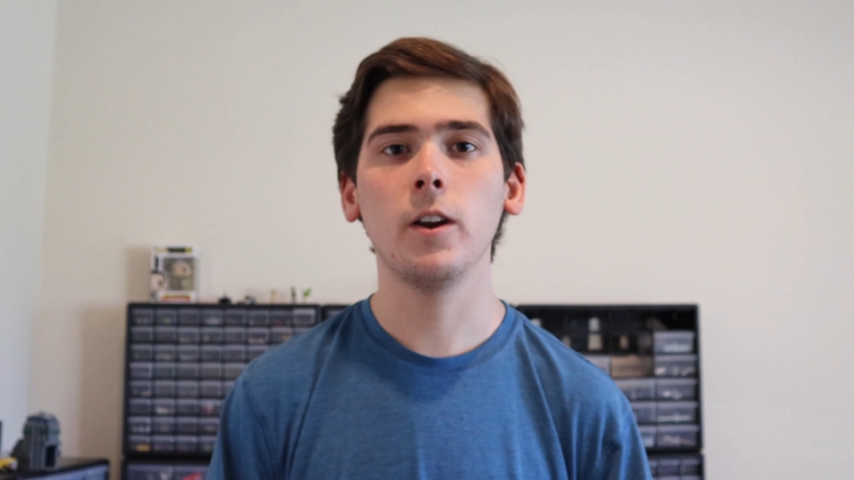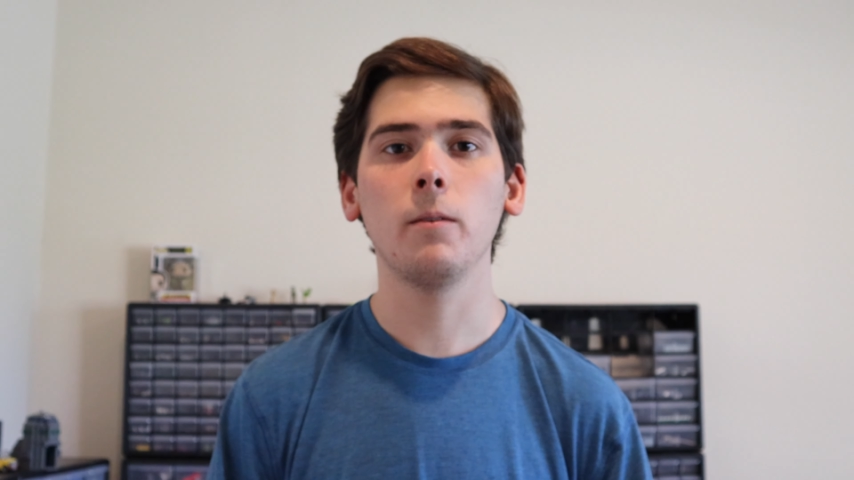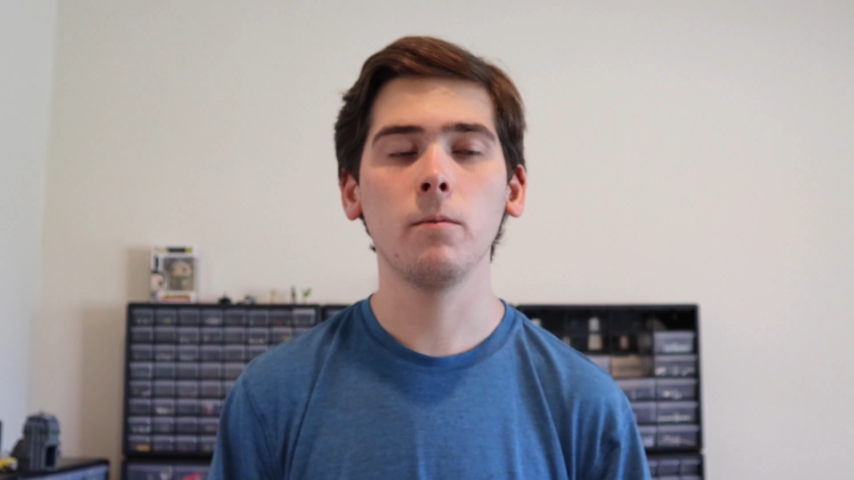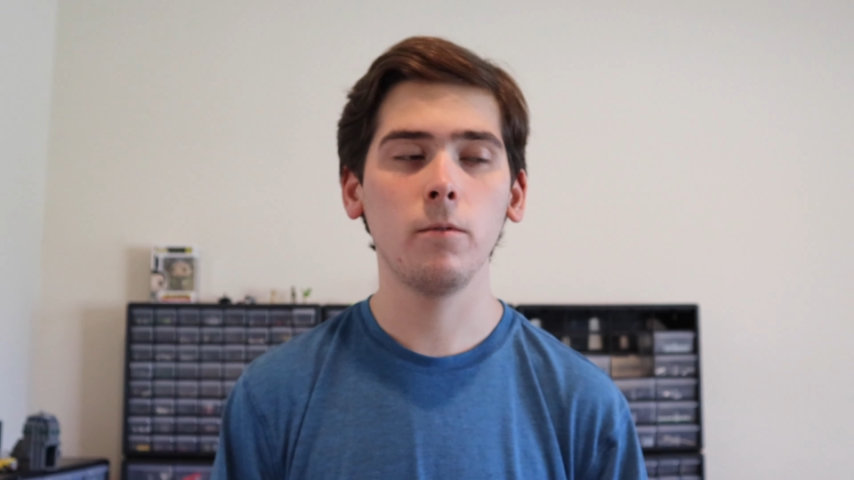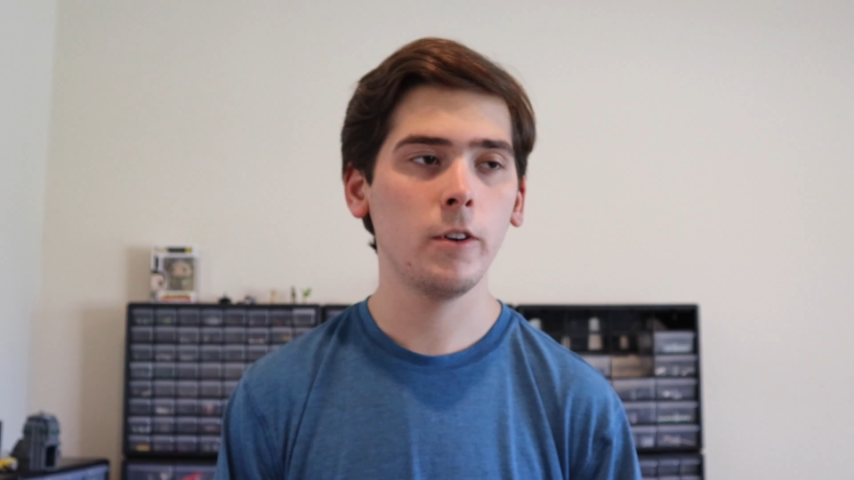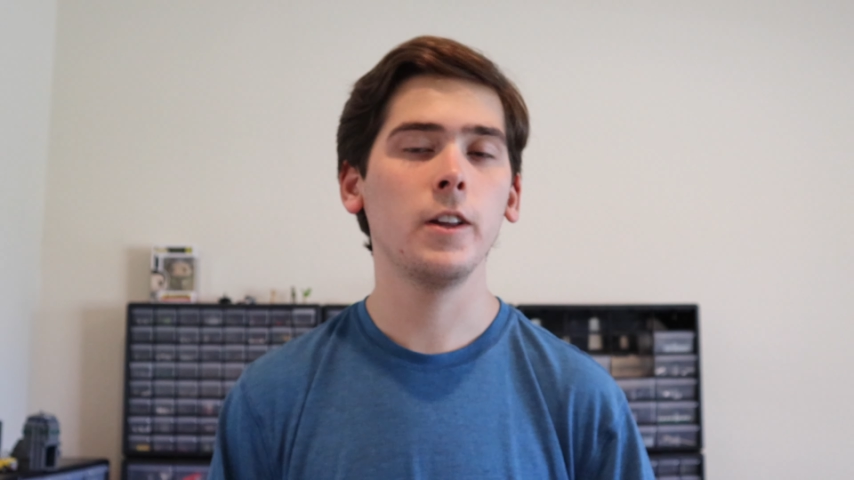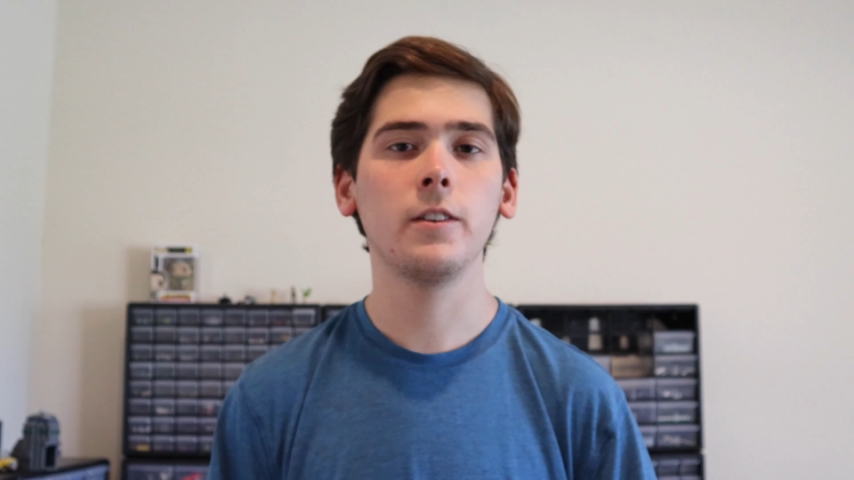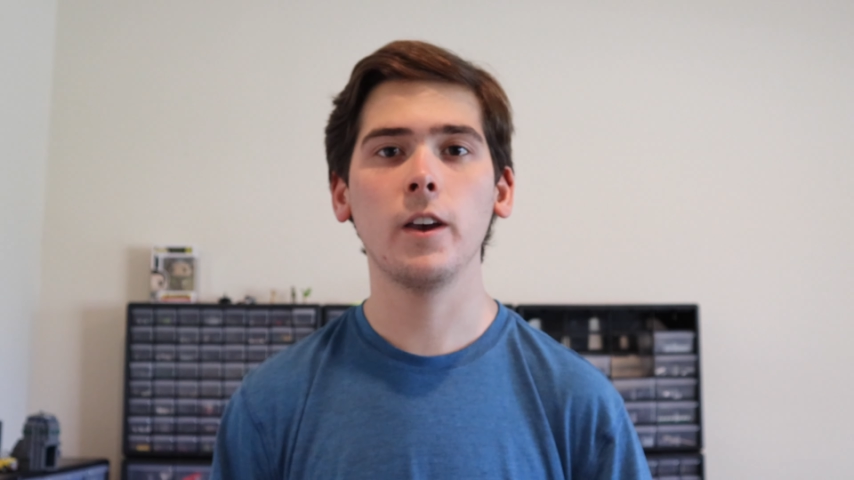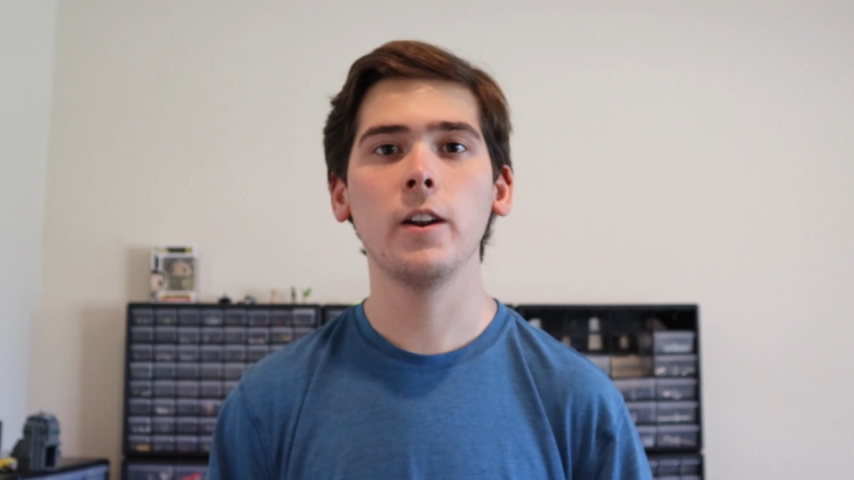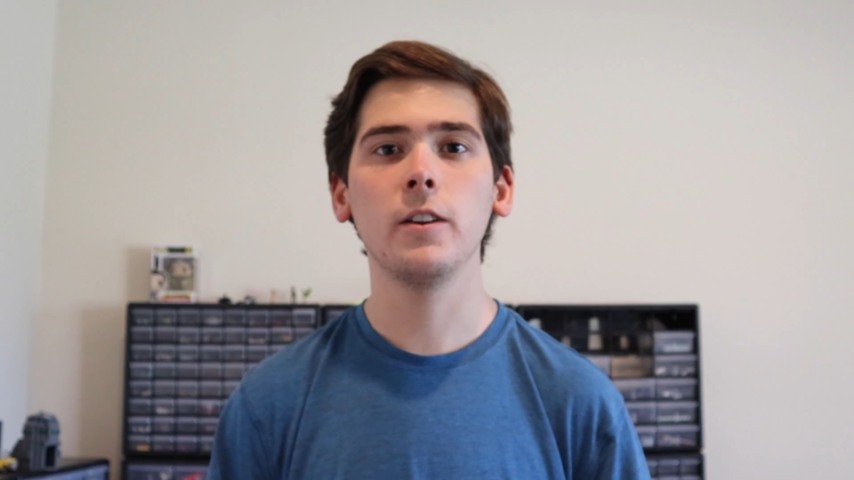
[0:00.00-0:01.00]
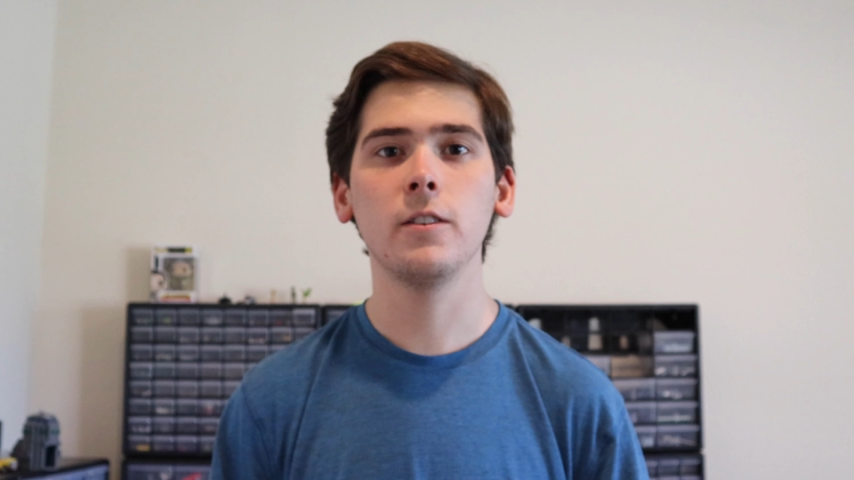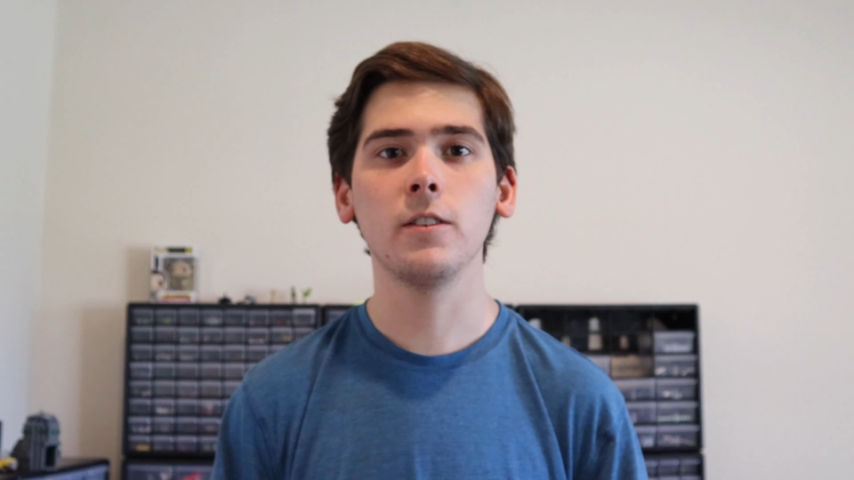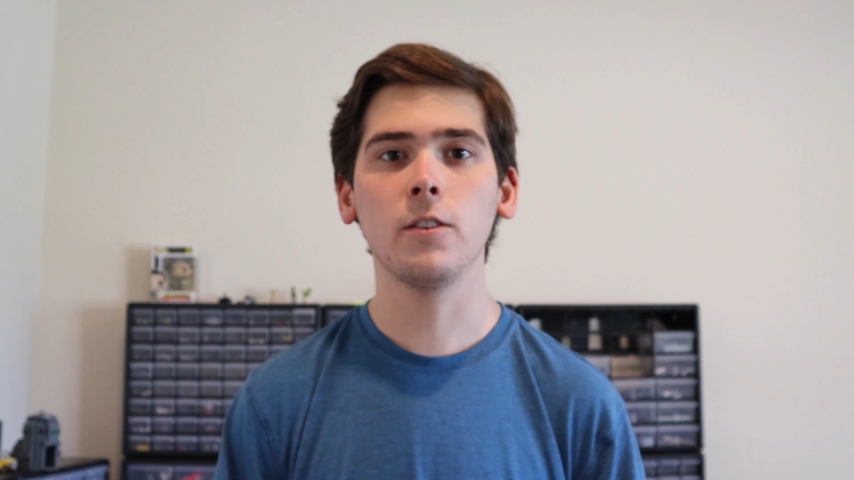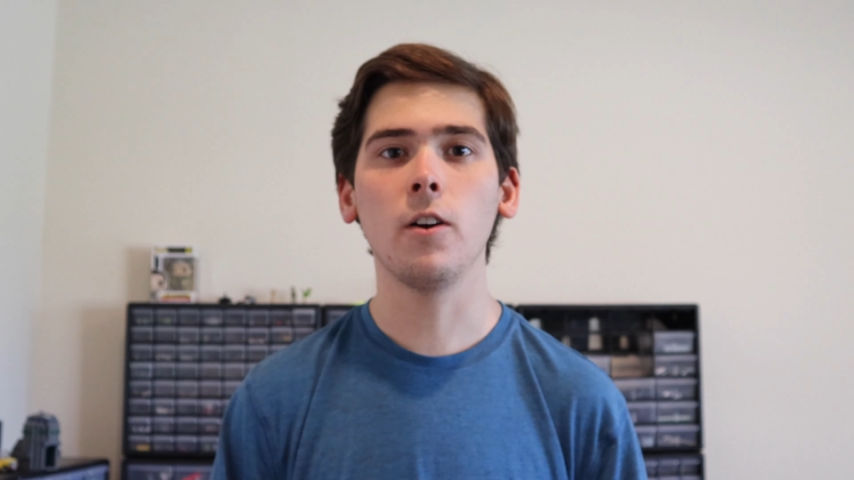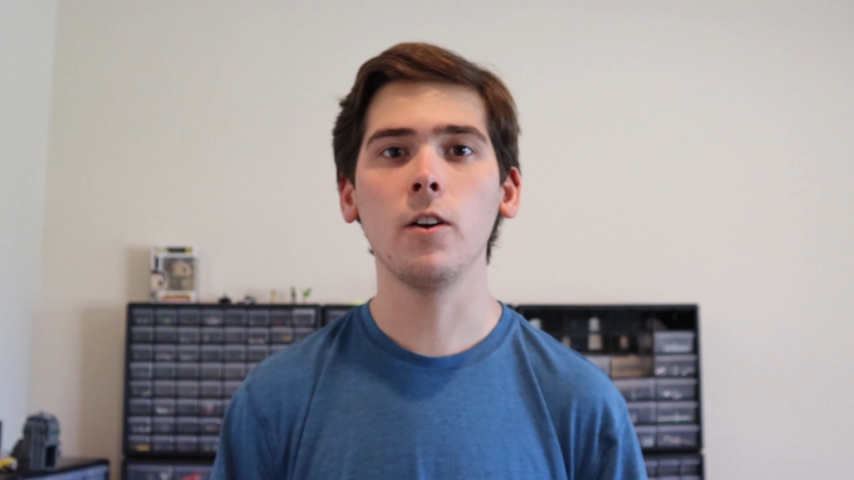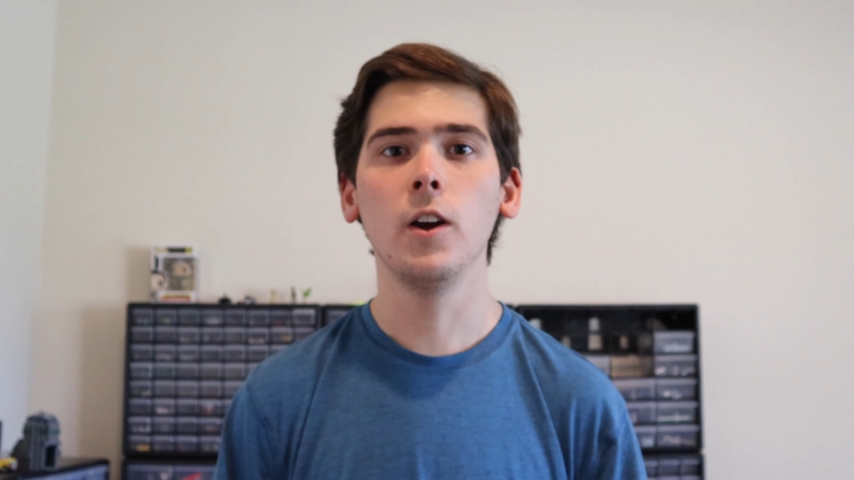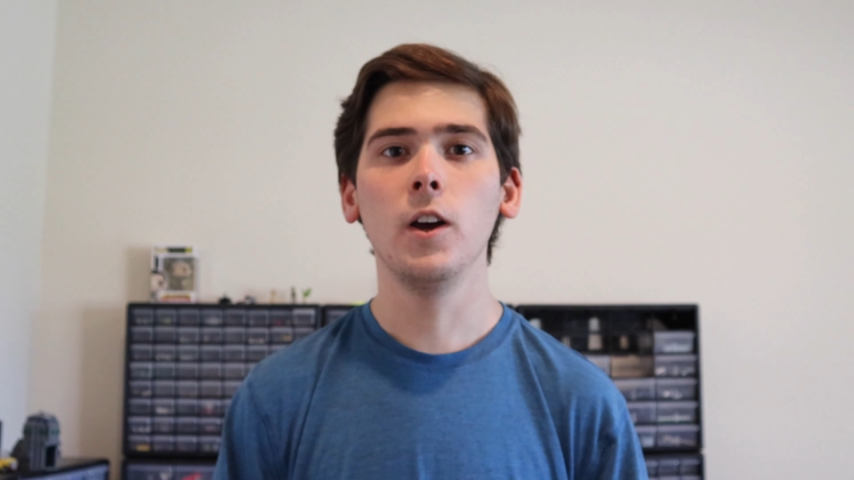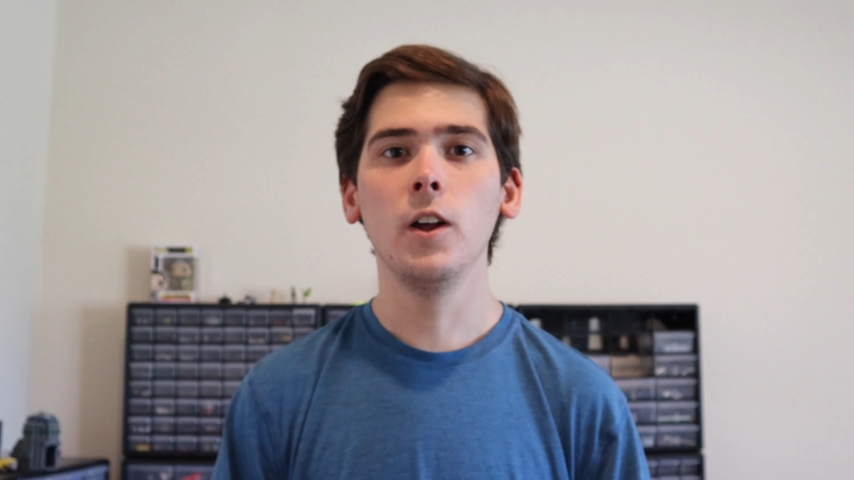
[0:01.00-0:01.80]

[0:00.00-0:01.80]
I'm really excited to start